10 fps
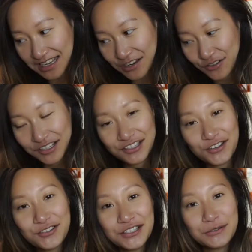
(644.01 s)
it was
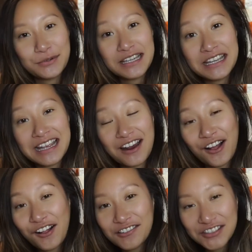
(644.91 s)
so sweet and
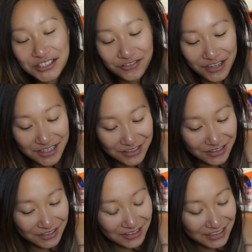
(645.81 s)
all of his friends
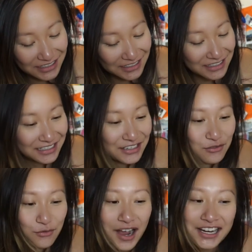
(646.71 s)
are like
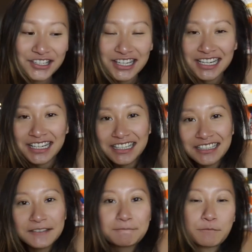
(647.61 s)

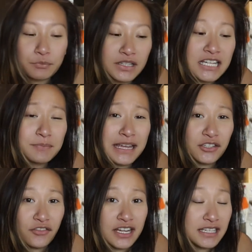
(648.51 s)
watching his
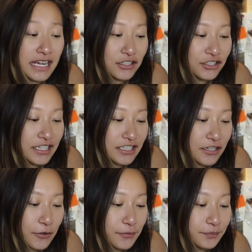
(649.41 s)
best friends actually so